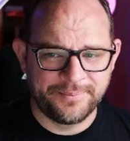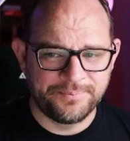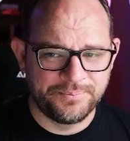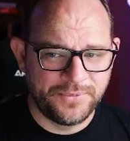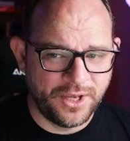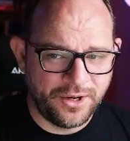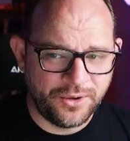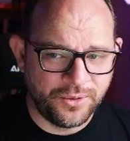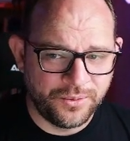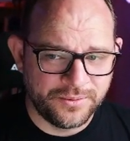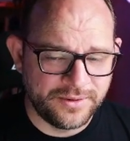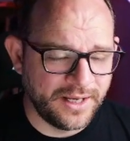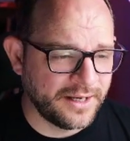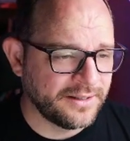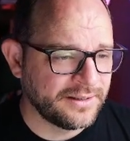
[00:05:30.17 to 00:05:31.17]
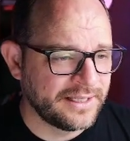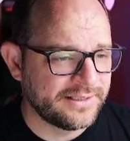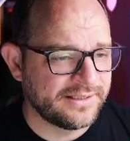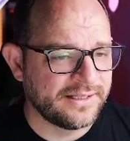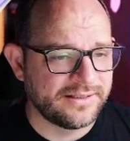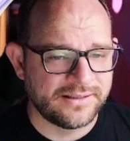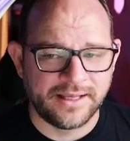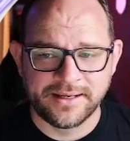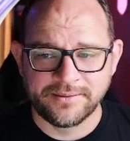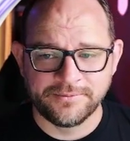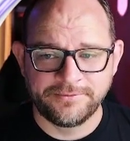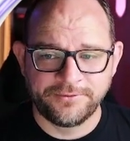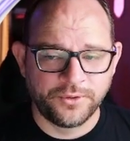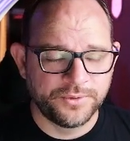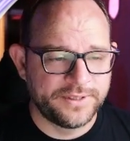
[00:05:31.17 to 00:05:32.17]
No, not unless it's like
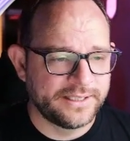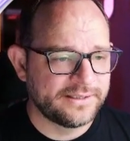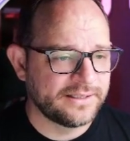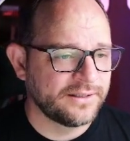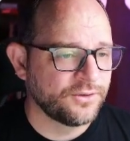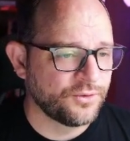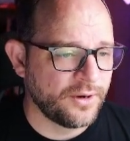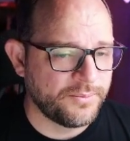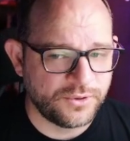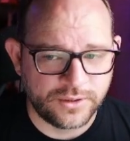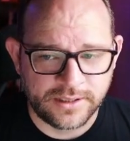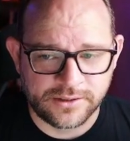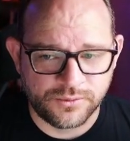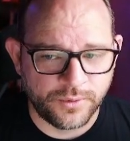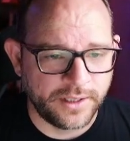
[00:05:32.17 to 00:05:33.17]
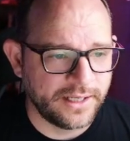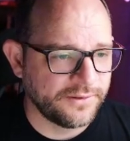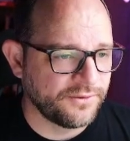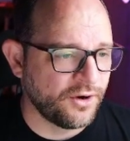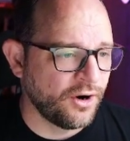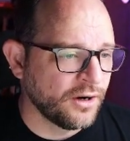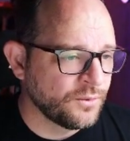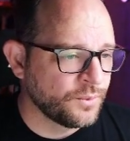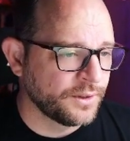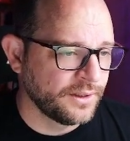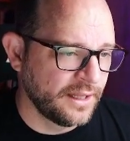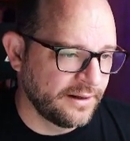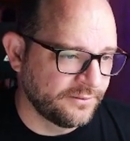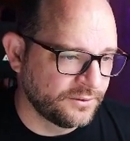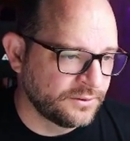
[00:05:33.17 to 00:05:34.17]
full disk encryption that's running at the hardware
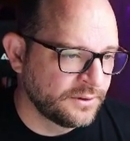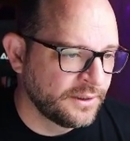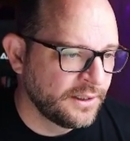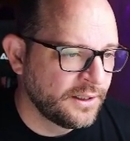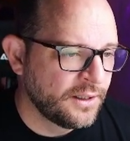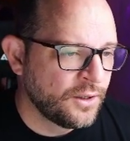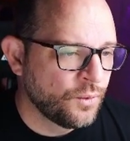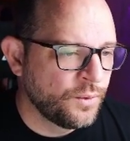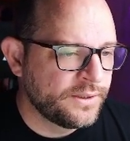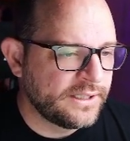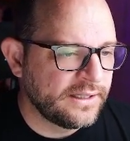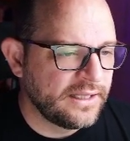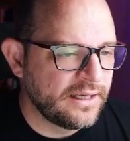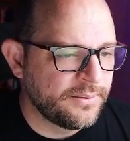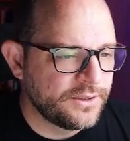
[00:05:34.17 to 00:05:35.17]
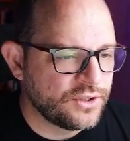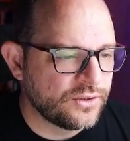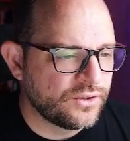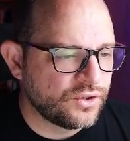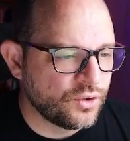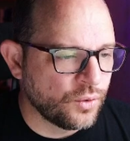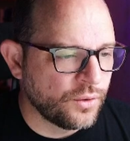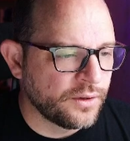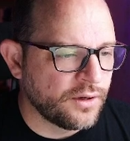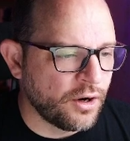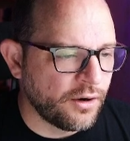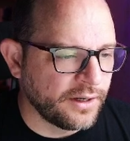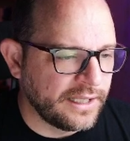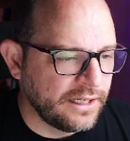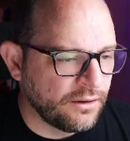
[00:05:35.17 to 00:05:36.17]
level. We see the images stored
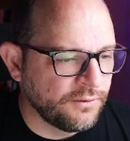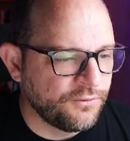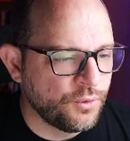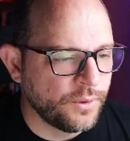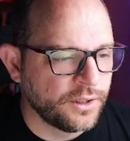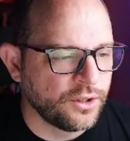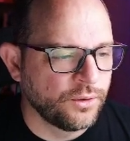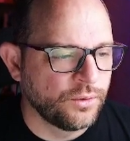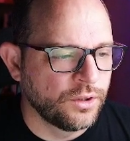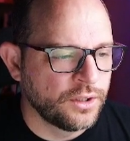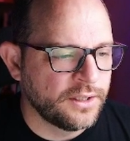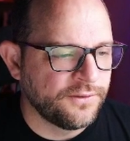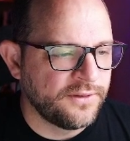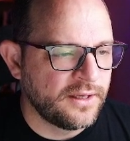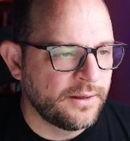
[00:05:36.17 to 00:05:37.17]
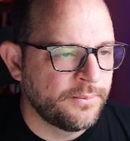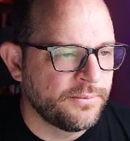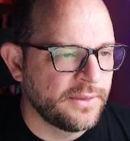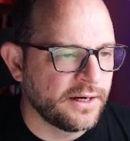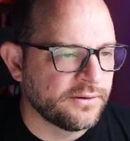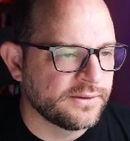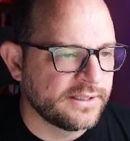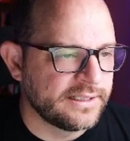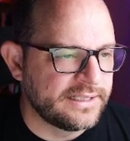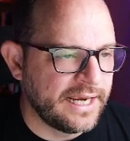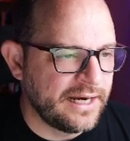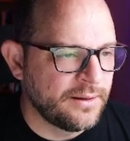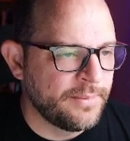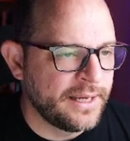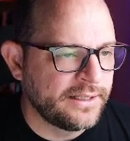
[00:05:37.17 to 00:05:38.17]
are here. If you want to go look at them, there's the
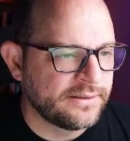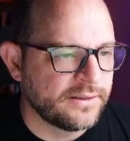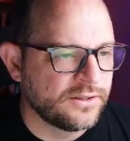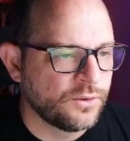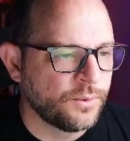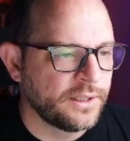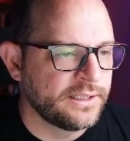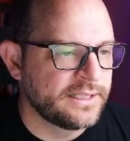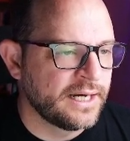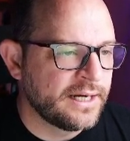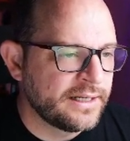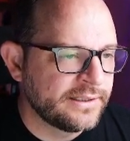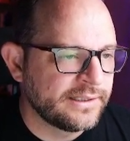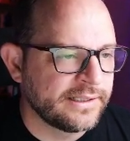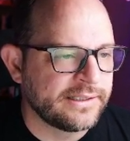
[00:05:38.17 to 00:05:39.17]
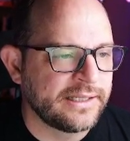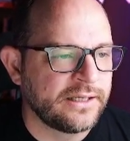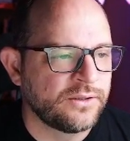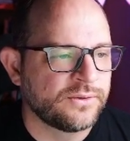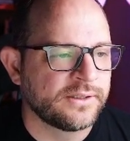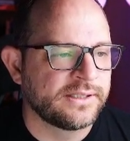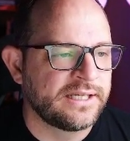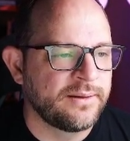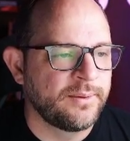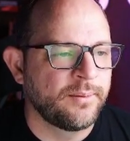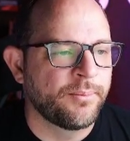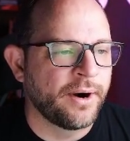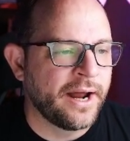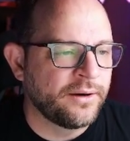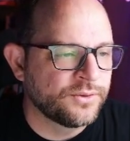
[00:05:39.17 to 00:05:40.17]
database. And so what he does is he uses DB
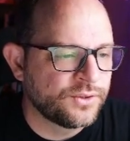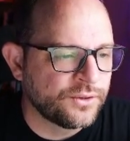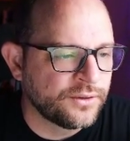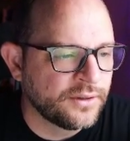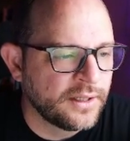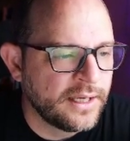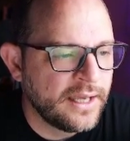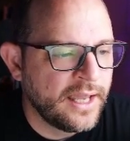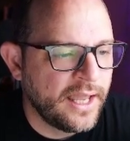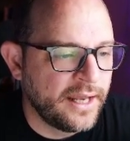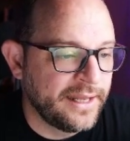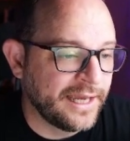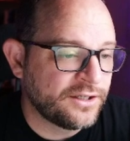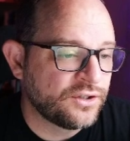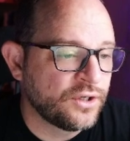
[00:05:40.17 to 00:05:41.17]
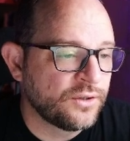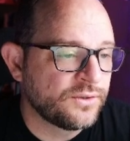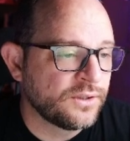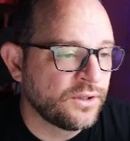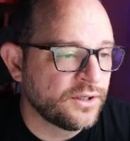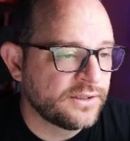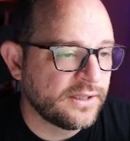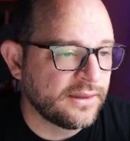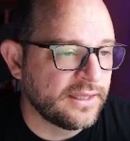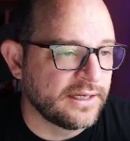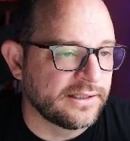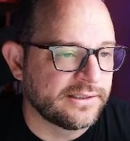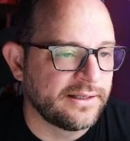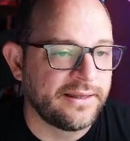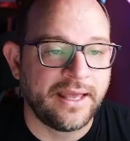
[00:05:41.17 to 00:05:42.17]
Browser and he actually goes and looks at
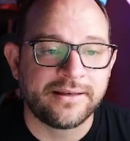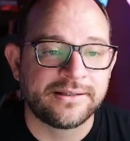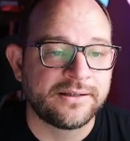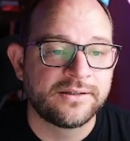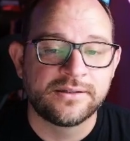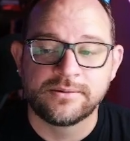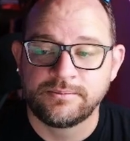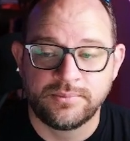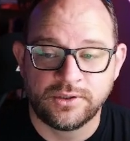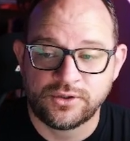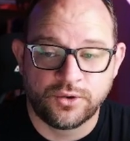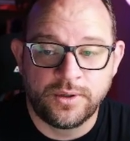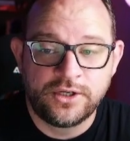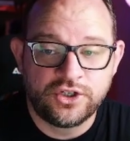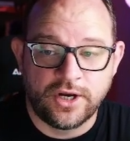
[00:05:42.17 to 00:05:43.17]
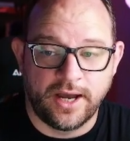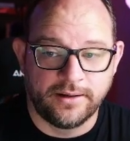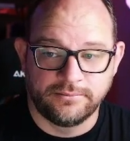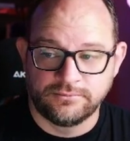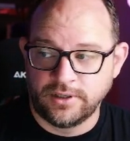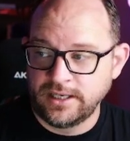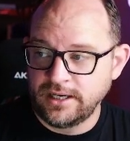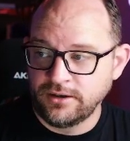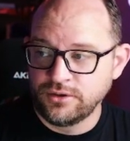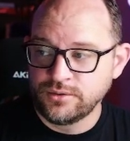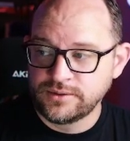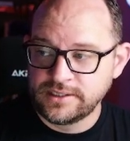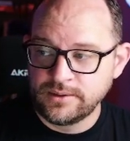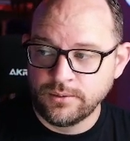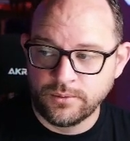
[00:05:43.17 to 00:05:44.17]
this and he has a screenshot. Right here, you
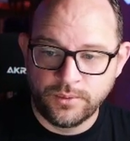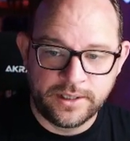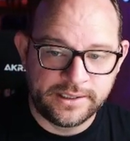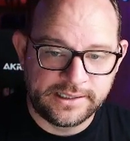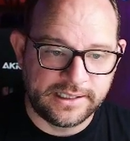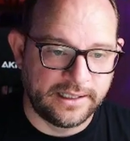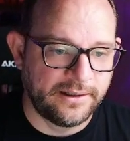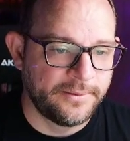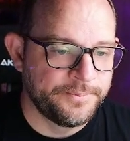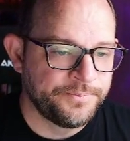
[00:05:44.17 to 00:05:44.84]
see what we see.